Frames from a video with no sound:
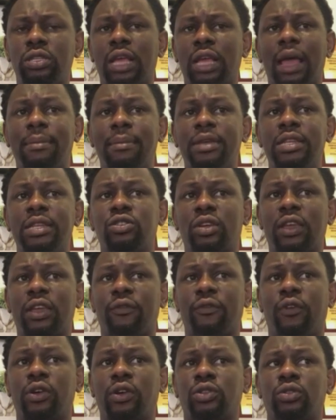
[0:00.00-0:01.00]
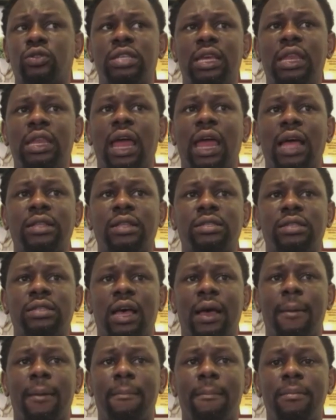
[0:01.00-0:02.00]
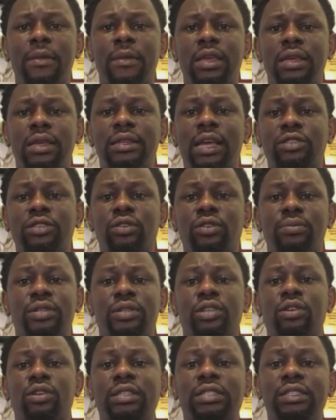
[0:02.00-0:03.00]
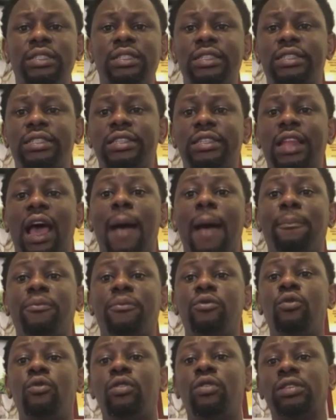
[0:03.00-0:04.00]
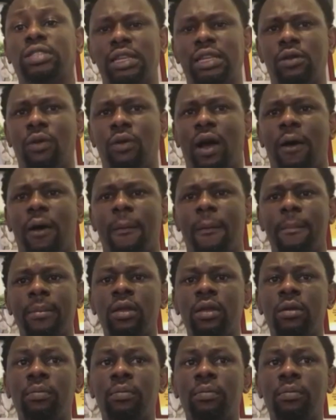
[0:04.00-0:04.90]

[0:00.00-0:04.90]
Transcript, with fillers: I mean, it's okay for us to say that there are some security risks that happen once in a while,